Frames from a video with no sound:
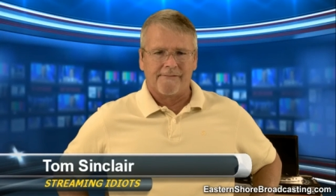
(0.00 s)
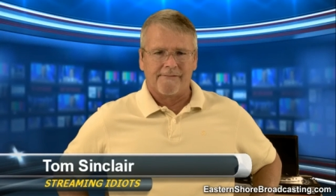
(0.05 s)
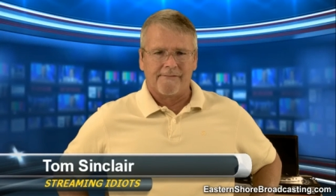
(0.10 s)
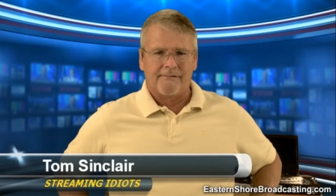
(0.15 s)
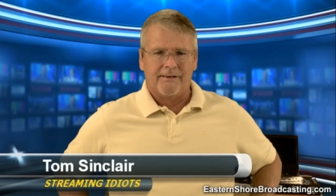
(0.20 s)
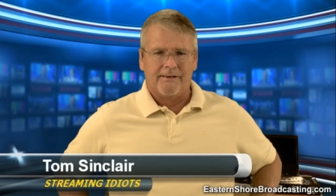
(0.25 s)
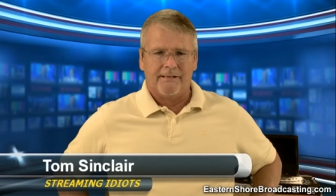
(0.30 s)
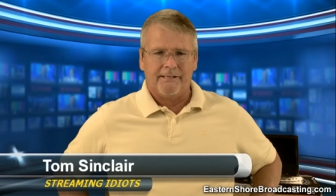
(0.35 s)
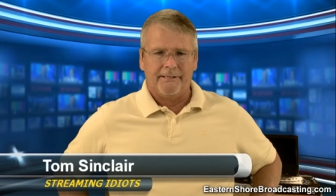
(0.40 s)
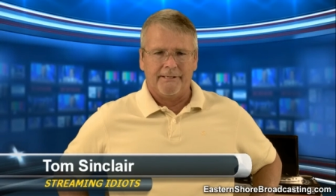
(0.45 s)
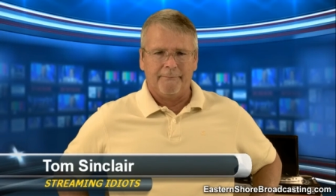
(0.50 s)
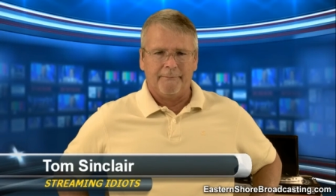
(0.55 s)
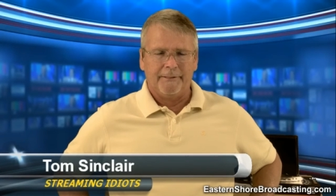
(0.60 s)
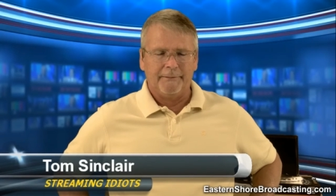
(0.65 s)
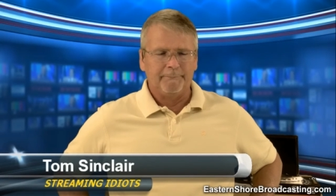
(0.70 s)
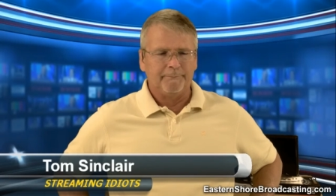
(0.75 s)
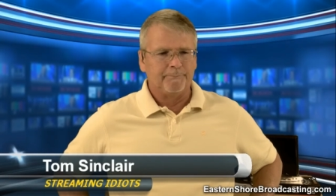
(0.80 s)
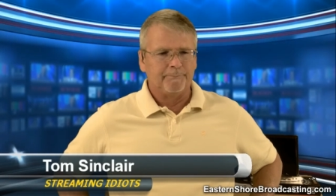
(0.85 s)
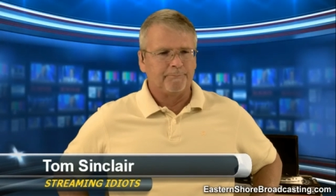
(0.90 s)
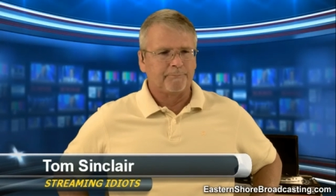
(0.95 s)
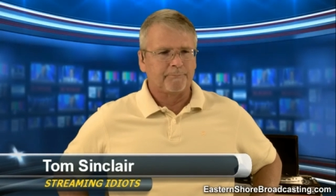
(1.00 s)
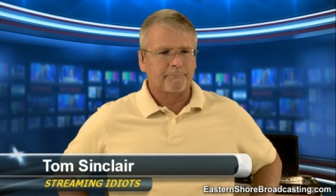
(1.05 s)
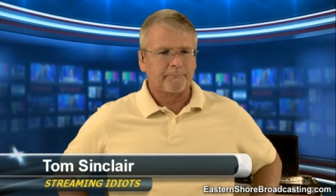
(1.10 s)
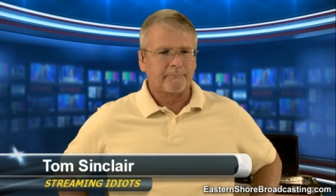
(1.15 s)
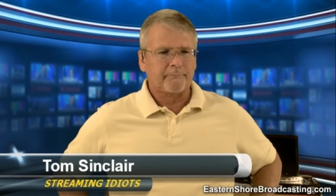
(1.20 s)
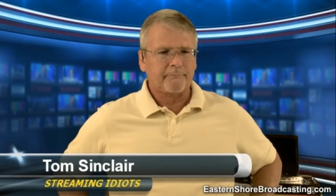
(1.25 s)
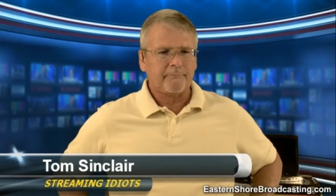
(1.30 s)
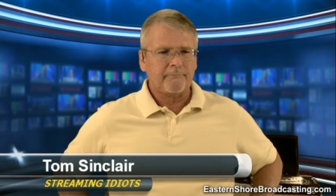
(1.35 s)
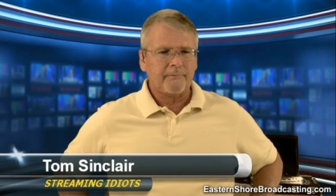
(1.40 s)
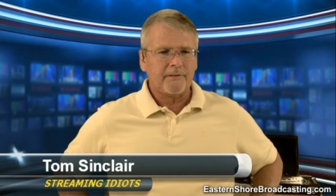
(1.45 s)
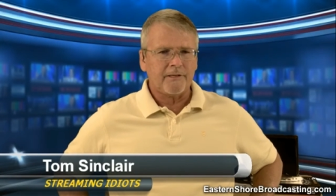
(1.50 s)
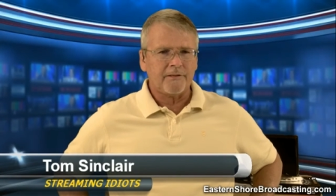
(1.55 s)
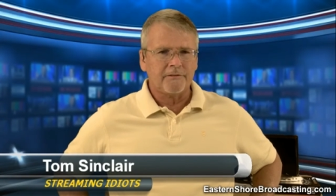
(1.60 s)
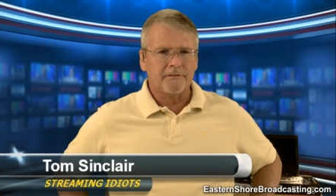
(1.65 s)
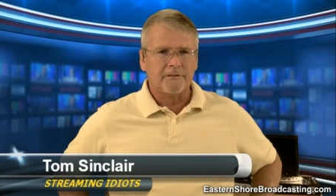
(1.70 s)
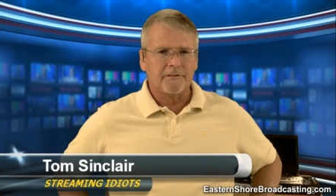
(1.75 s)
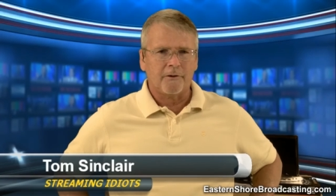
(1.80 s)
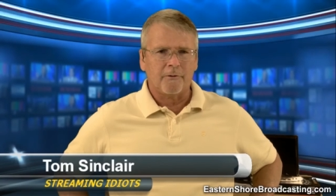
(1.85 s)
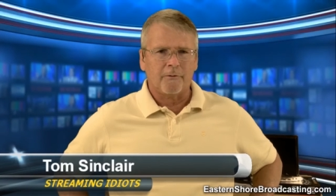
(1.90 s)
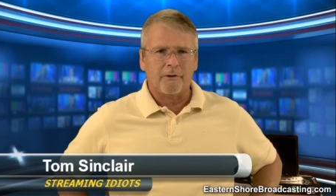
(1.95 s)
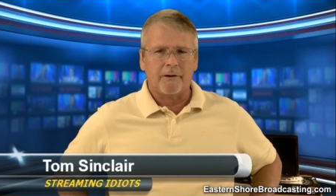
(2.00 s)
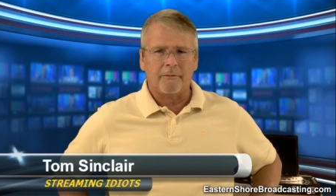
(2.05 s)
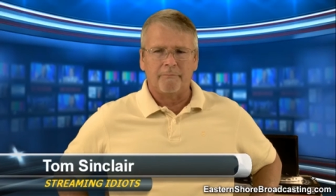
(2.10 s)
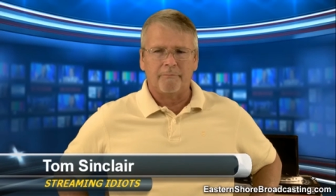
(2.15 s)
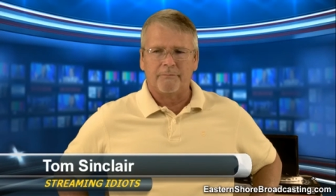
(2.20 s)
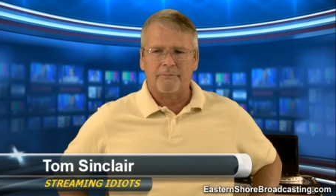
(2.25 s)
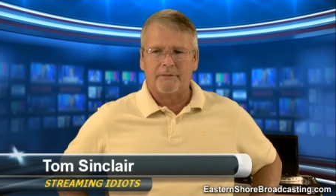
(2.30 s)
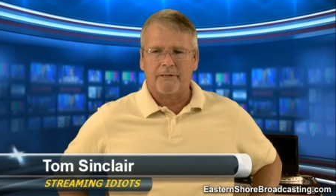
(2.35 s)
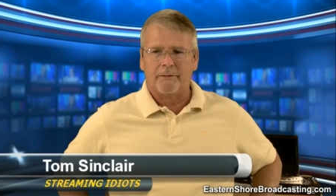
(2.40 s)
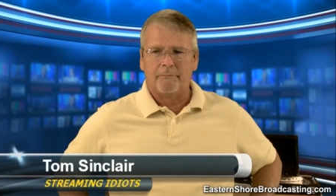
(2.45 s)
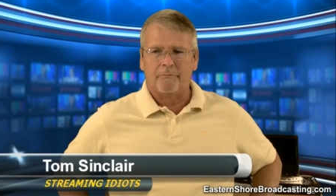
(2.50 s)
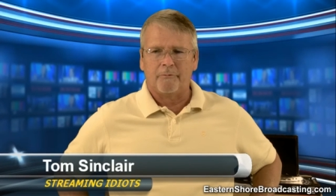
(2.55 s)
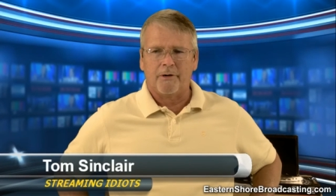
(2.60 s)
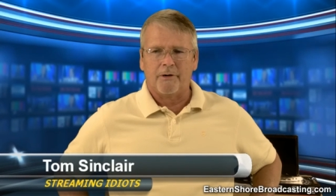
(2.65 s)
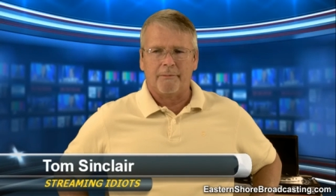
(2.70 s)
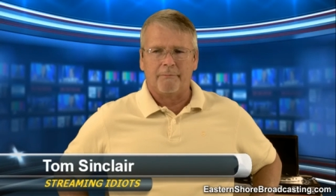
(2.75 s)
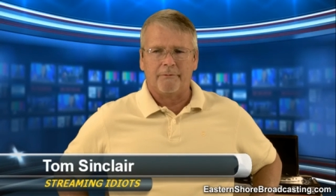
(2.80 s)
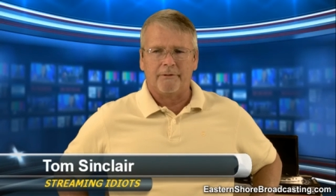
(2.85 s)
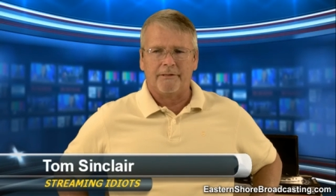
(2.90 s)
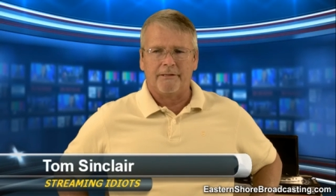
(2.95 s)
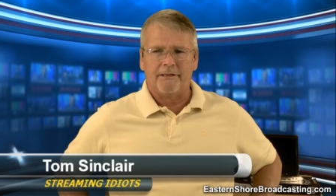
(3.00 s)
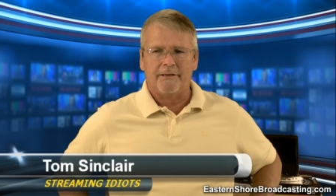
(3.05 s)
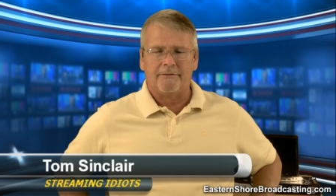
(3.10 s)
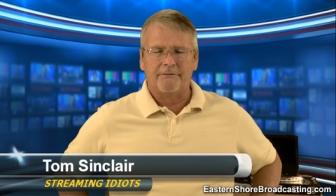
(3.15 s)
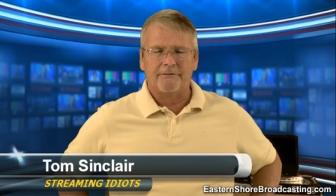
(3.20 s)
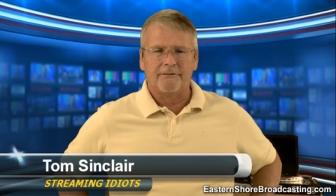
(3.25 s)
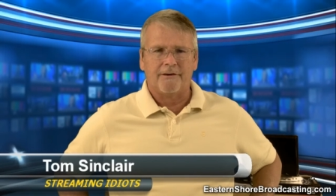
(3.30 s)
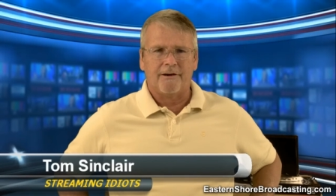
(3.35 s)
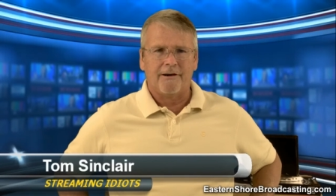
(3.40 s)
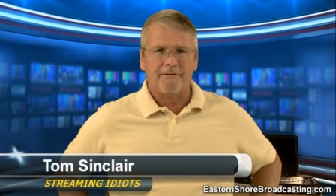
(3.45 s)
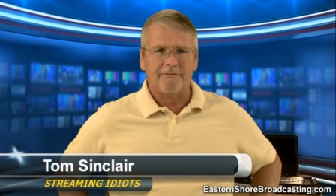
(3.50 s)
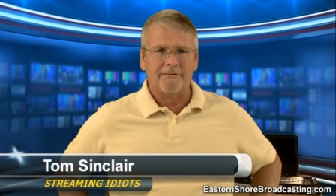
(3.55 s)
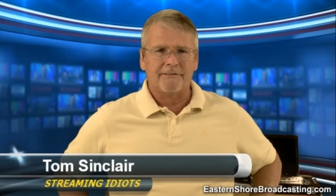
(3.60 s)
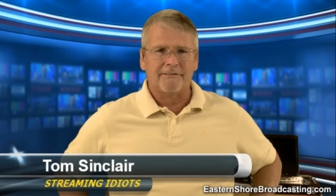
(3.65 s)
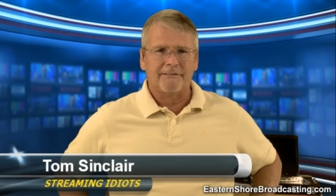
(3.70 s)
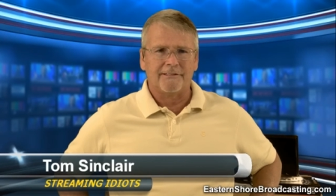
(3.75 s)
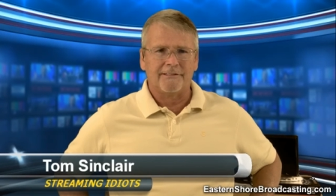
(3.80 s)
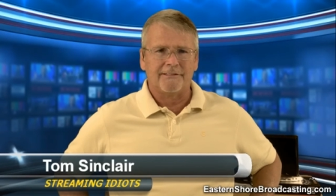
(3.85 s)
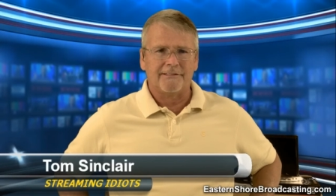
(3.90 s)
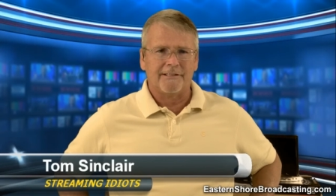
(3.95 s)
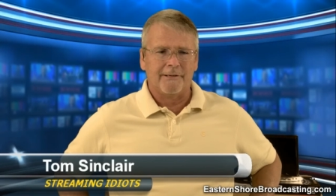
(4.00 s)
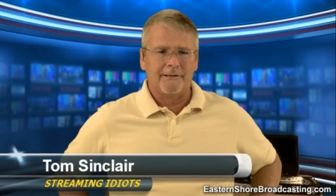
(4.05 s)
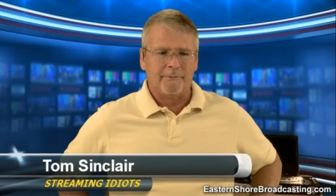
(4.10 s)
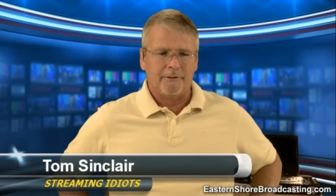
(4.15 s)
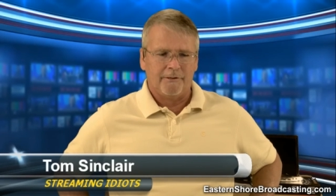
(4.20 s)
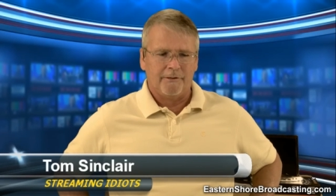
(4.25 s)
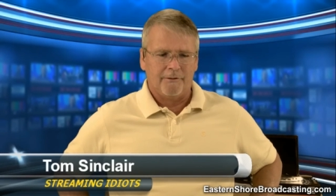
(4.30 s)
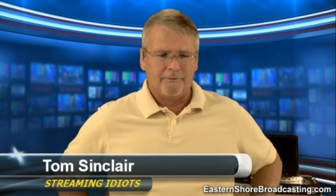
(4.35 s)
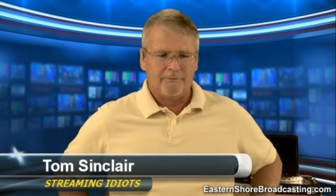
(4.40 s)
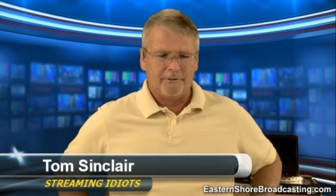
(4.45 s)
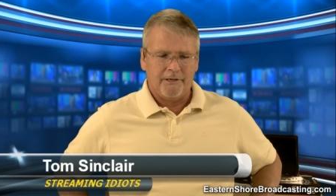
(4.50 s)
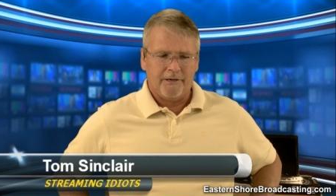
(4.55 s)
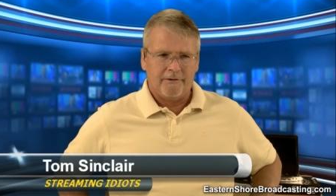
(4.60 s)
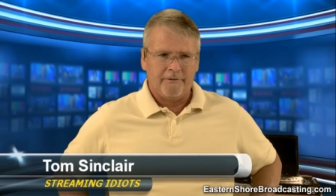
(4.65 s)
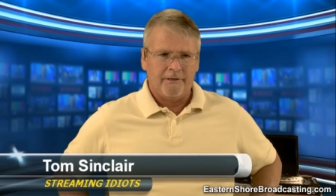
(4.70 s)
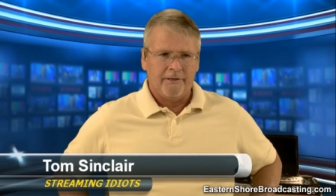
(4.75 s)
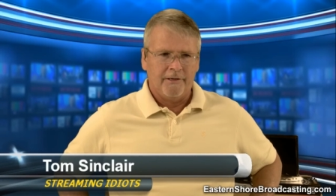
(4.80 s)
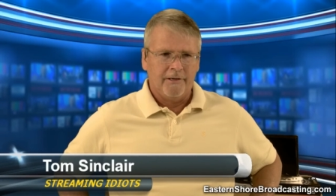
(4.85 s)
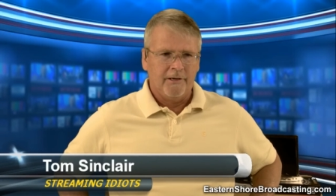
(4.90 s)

anyway. So I'm rambling now. So obviously it's time to close out.